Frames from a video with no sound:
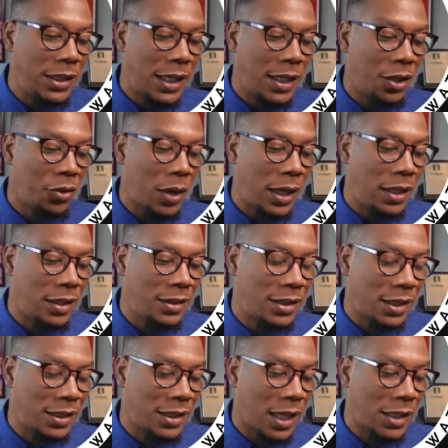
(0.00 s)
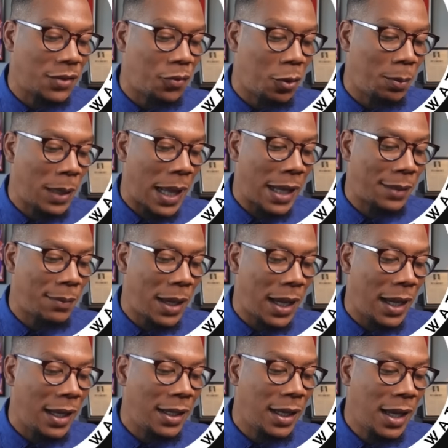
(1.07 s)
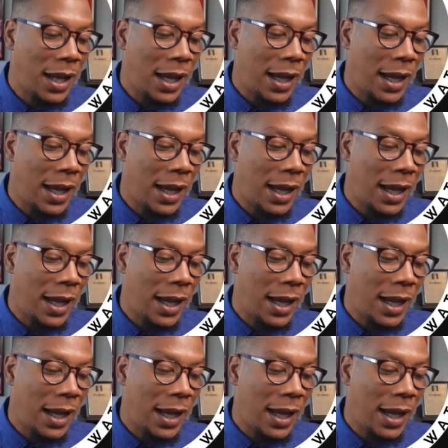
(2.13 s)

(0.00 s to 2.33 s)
denigrate a successful black man.